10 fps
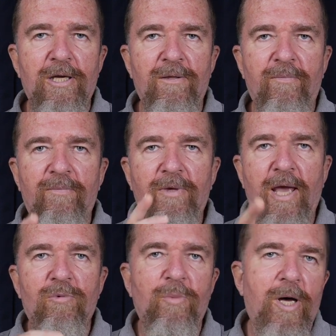and the
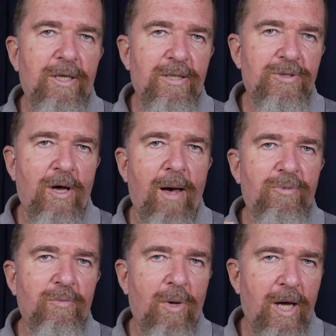camera body is
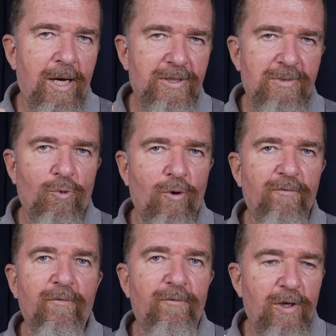optimized more
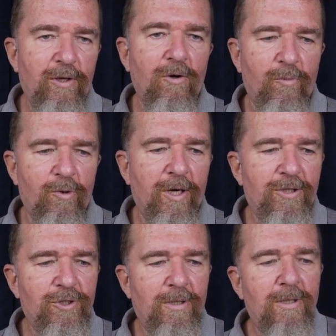for video
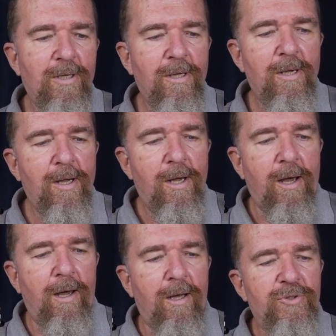production.
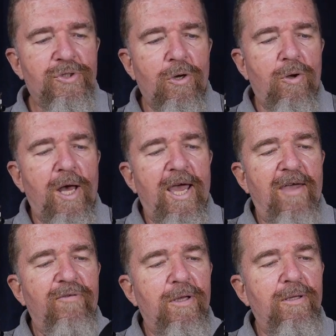Uh, so
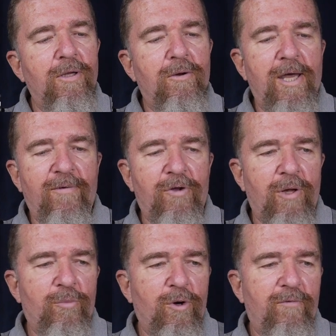I've, you know, I have a
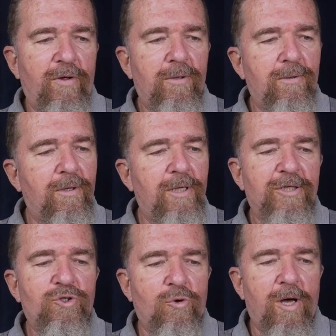number of
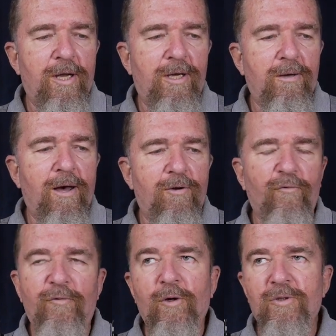electronic
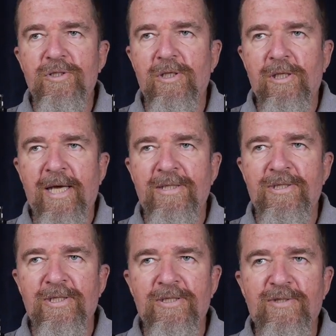autofocus
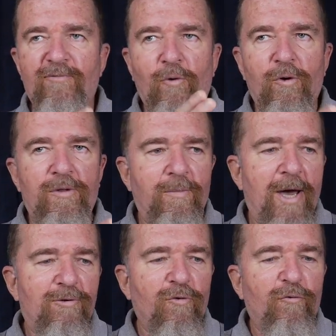lenses for the
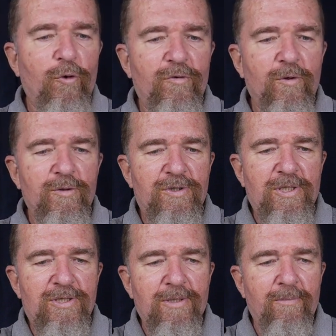Micro Four Thirds
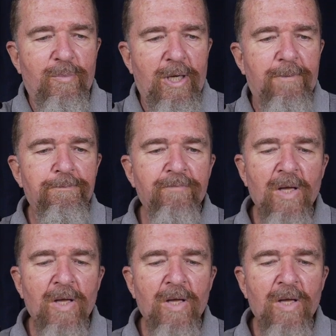system, but